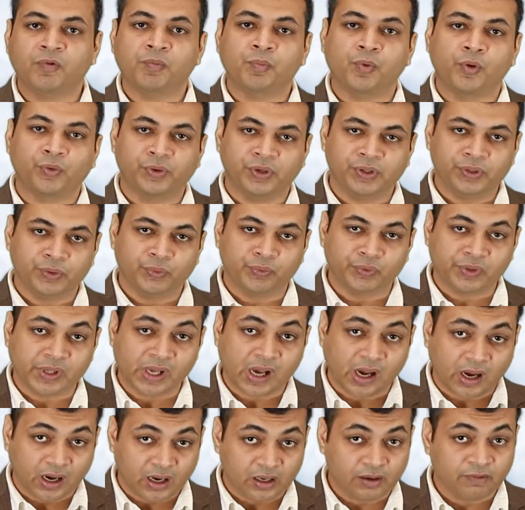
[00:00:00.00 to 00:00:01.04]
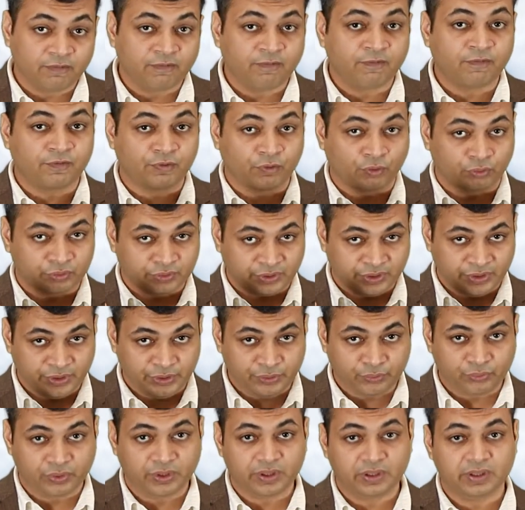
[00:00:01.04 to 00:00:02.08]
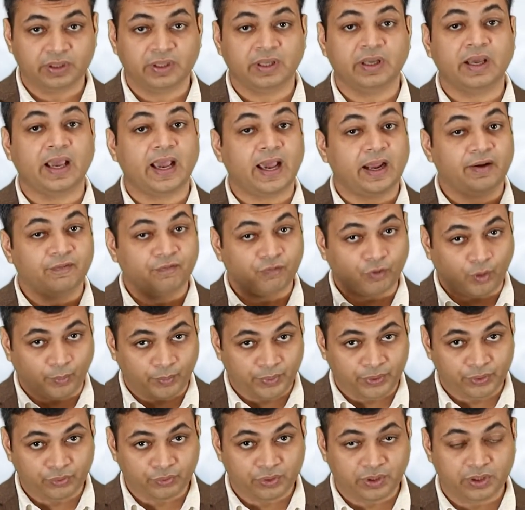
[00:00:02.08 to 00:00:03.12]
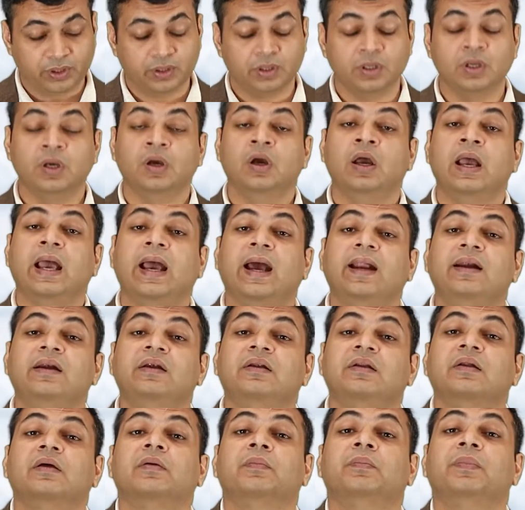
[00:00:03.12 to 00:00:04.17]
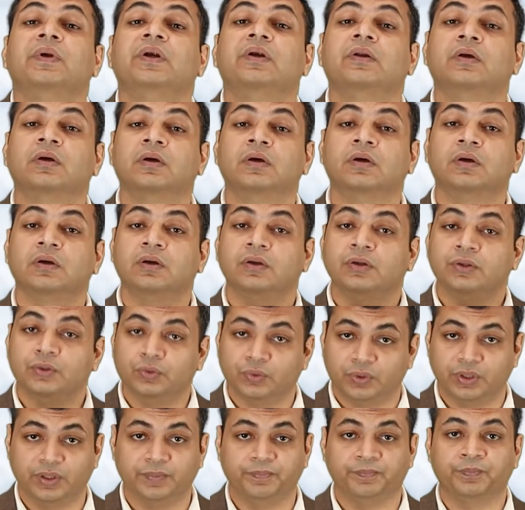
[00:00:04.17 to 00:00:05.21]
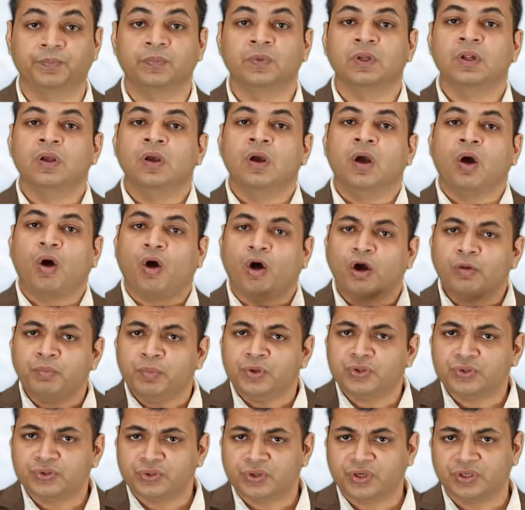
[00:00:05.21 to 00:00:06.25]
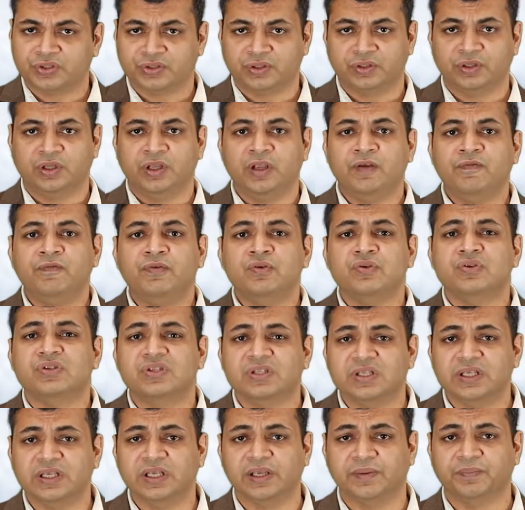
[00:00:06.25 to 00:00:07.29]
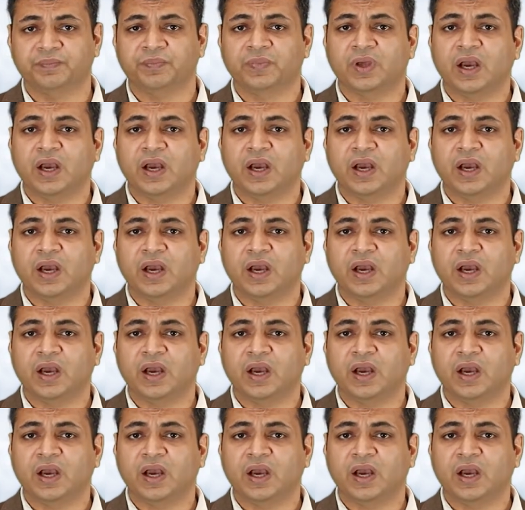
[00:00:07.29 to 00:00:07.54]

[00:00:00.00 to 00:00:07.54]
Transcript: of proteinuria are frothy urine and foamy urine and turbid urine. On maturation, if you see